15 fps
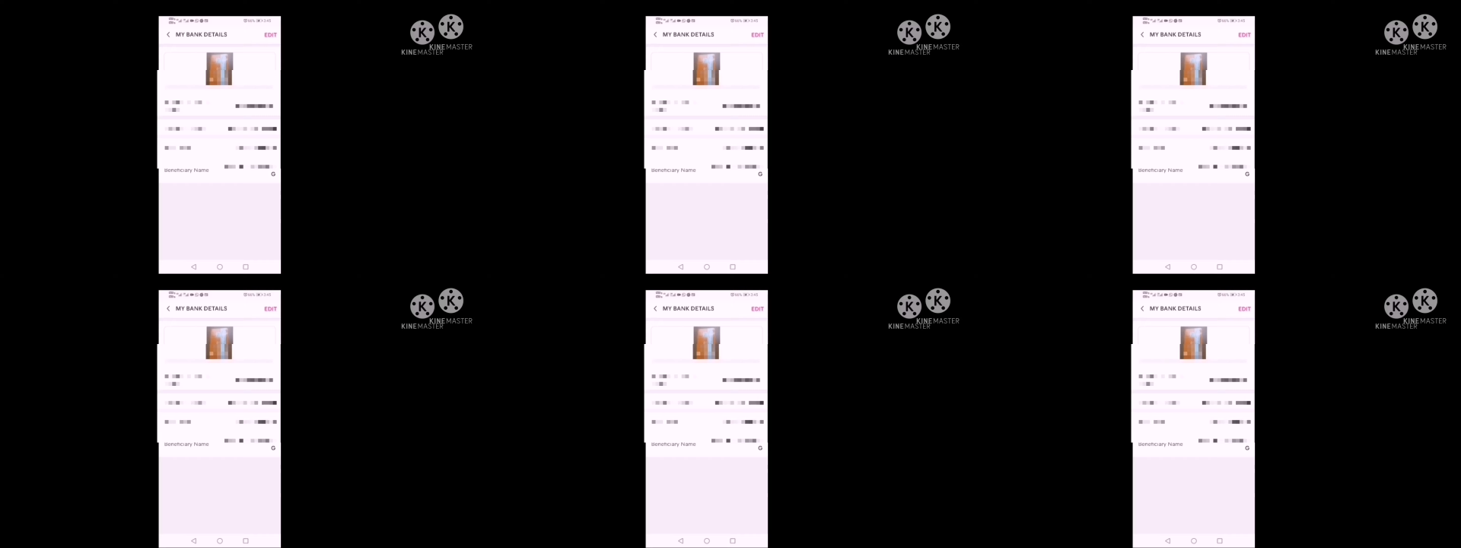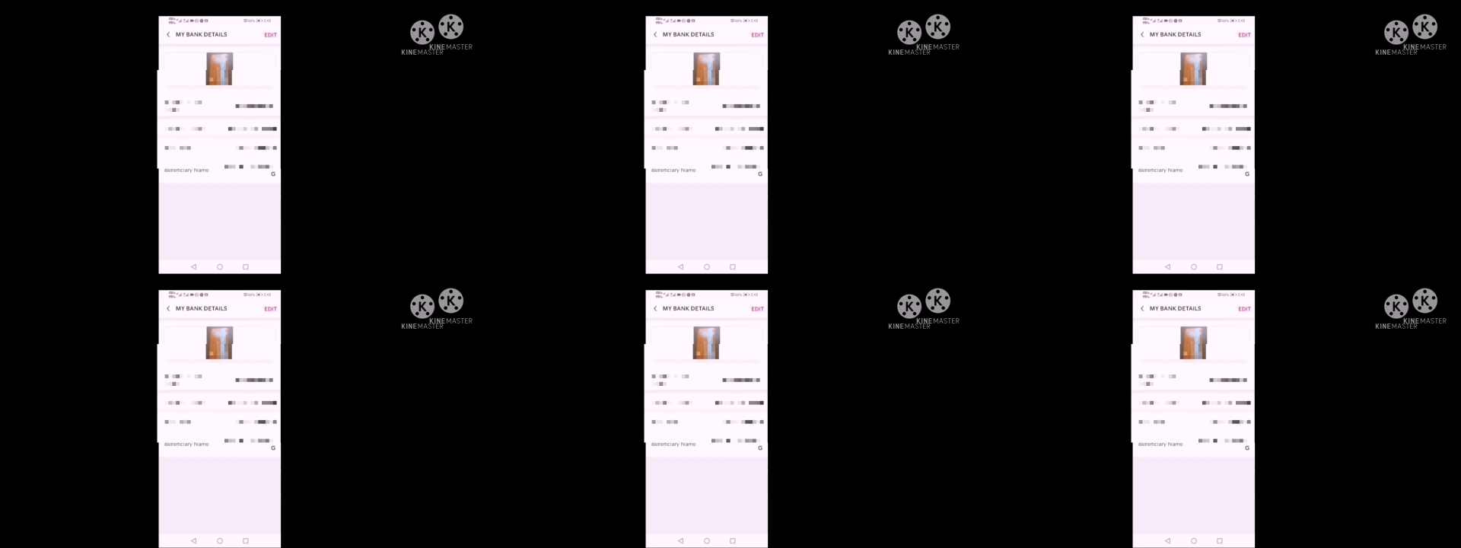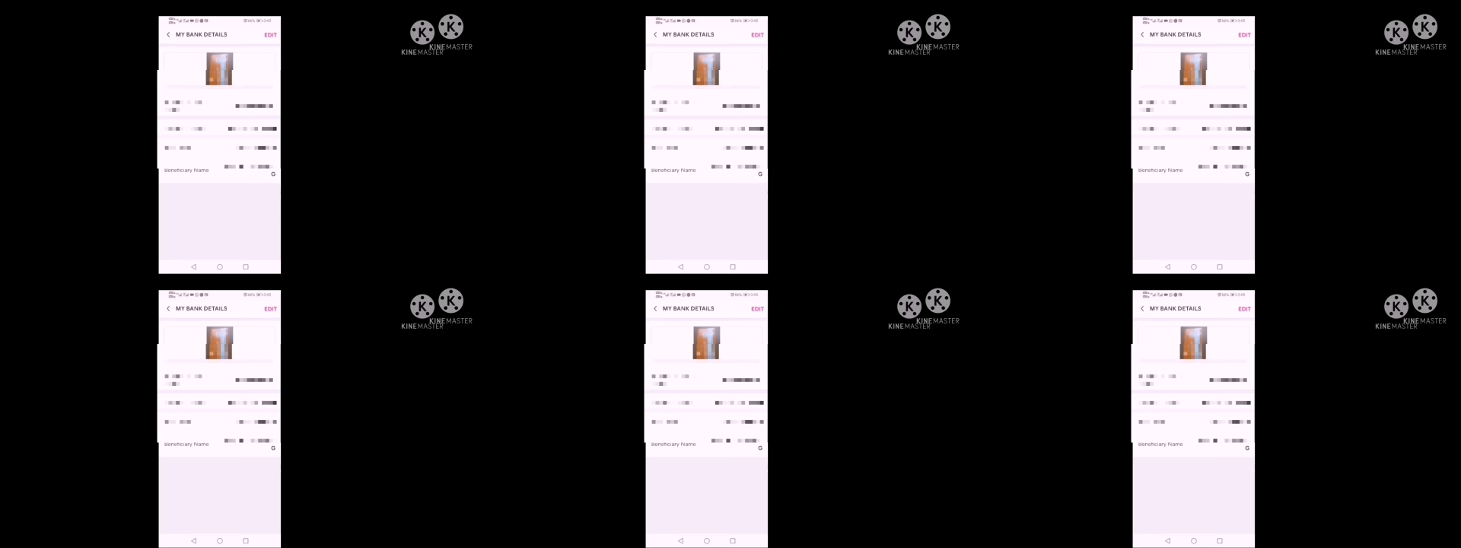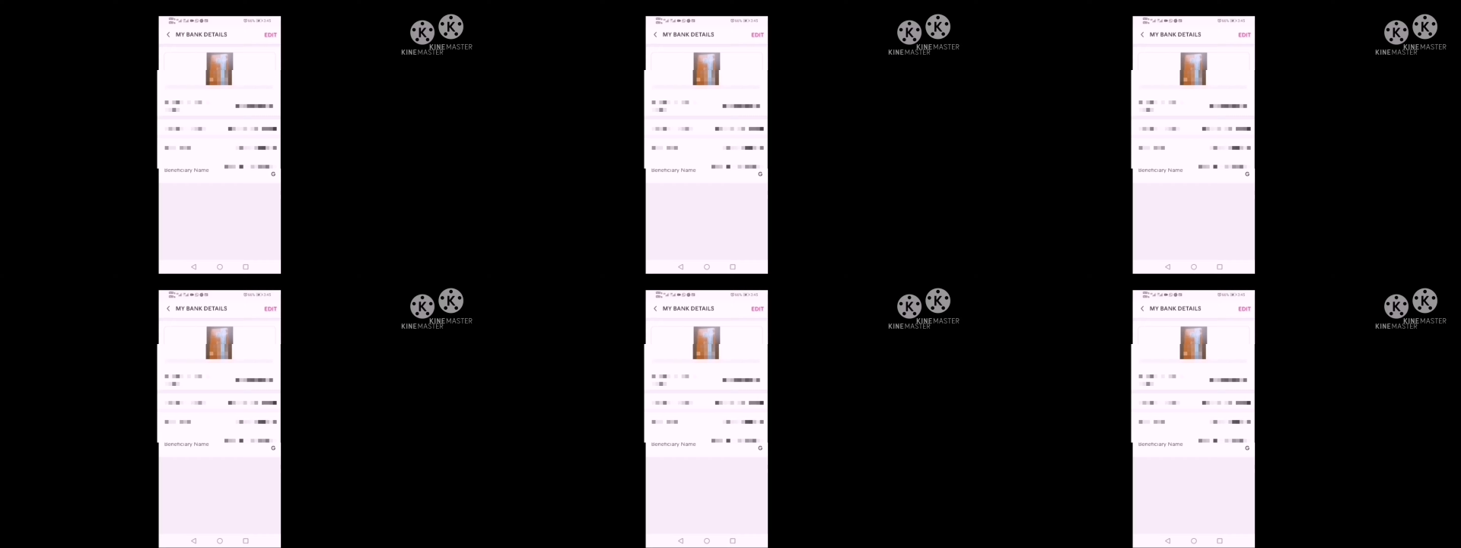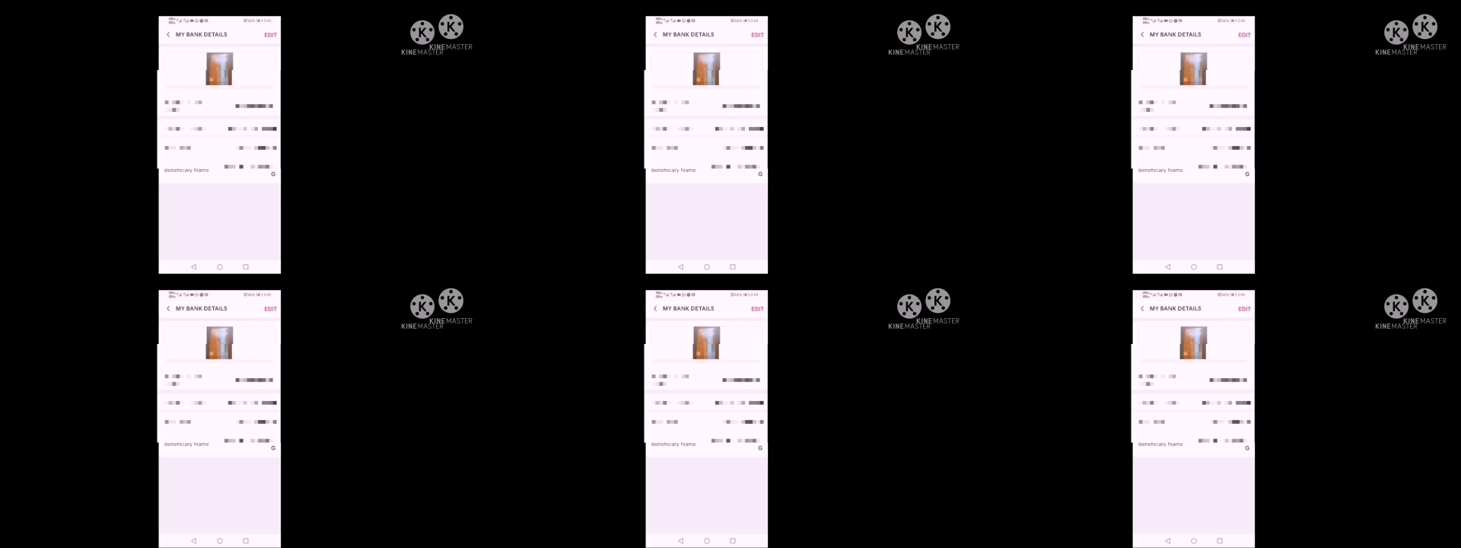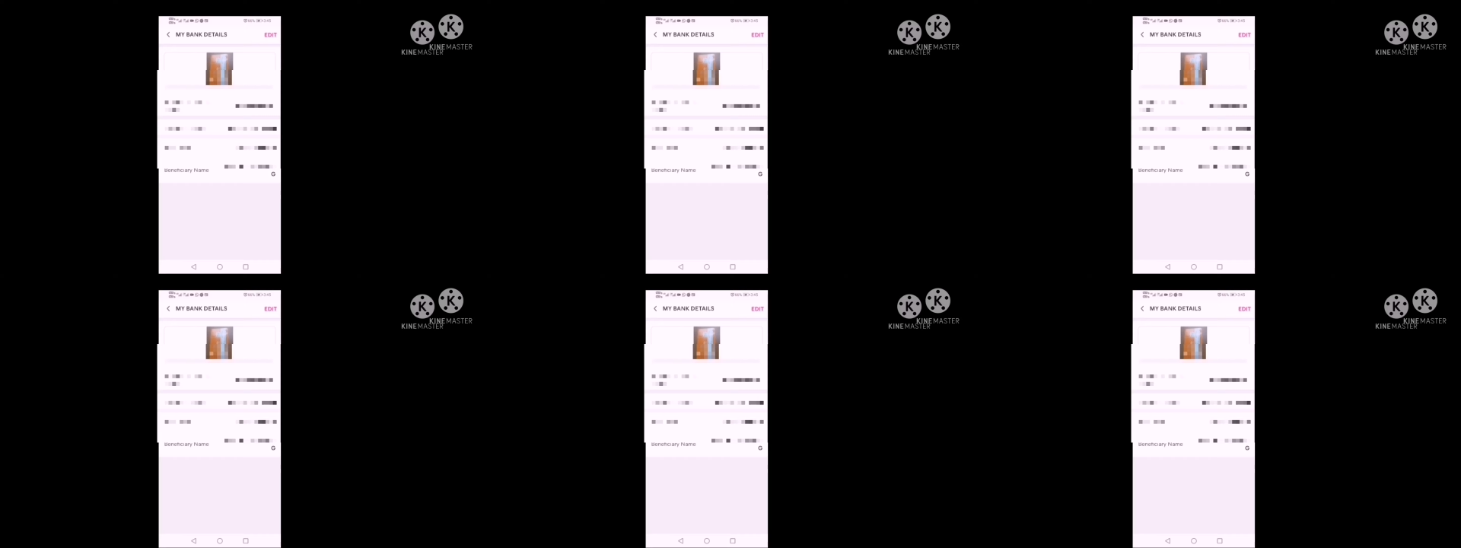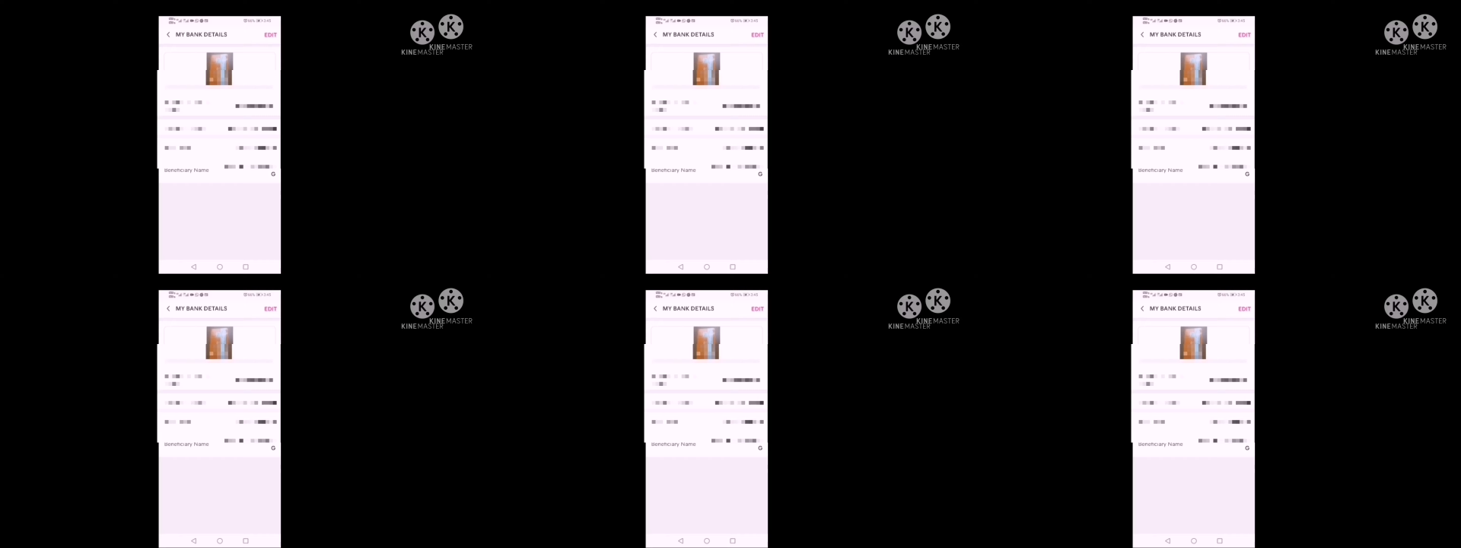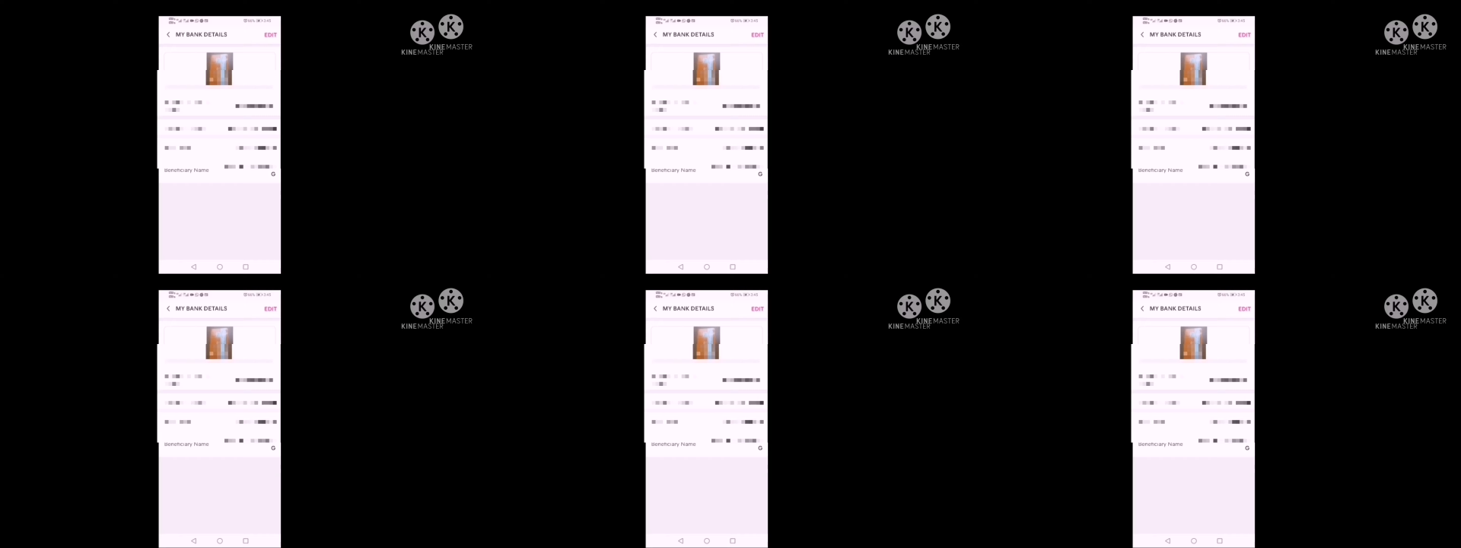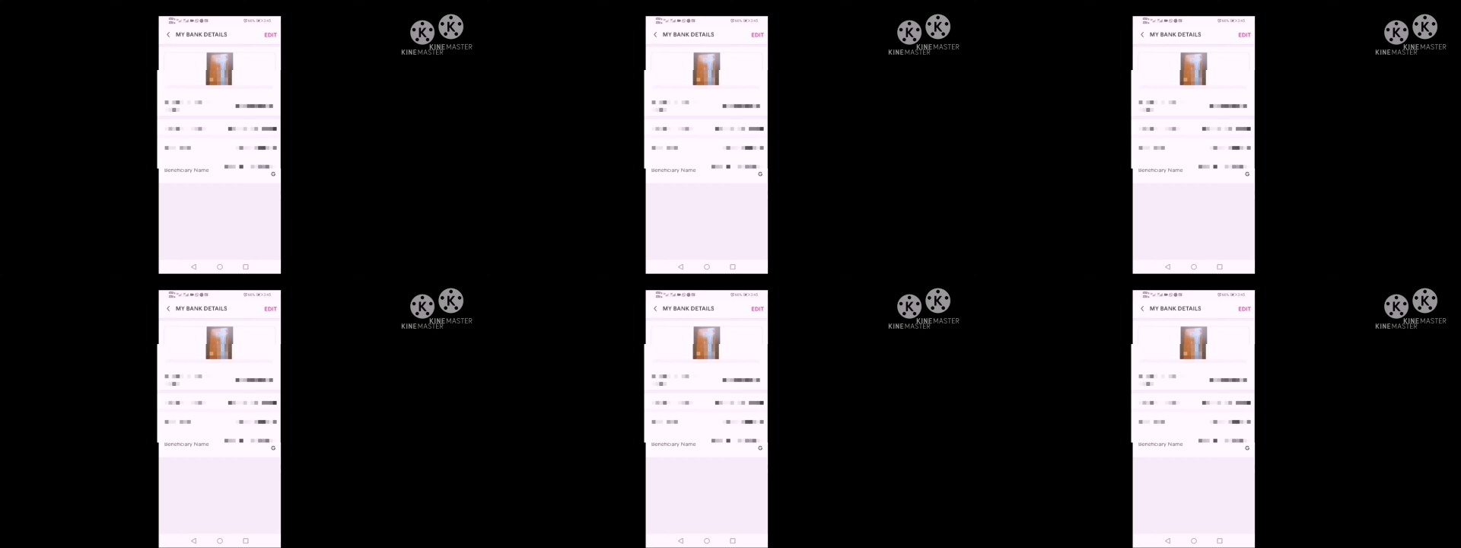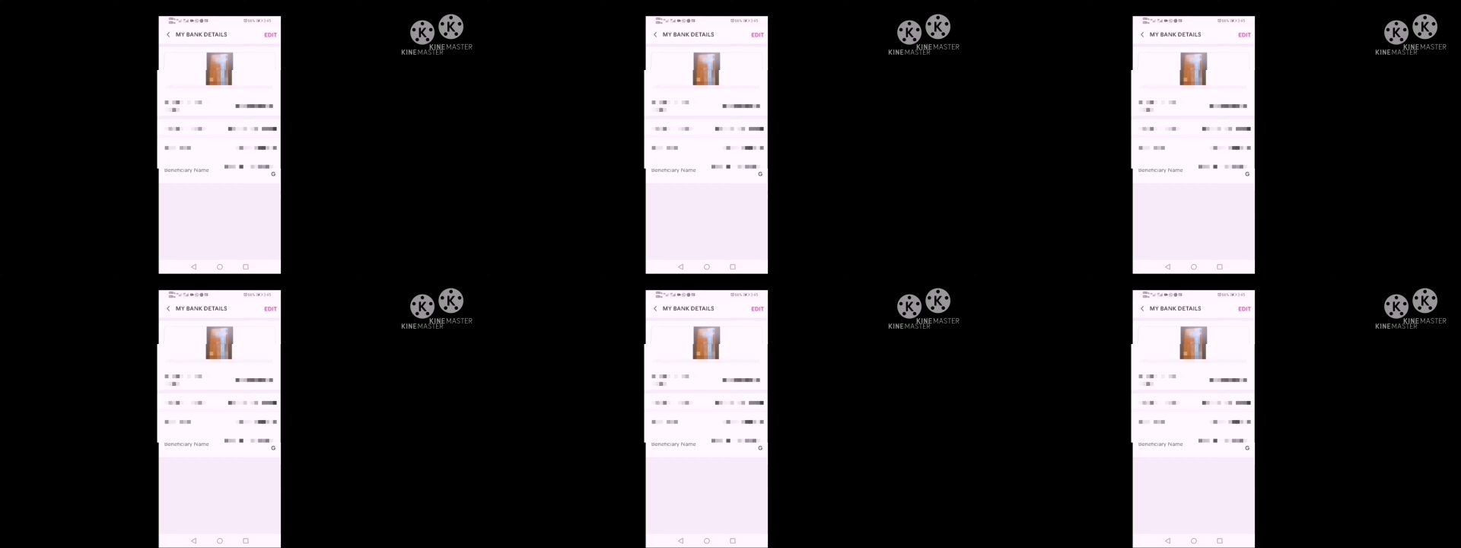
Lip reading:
[unreadable: no face in view]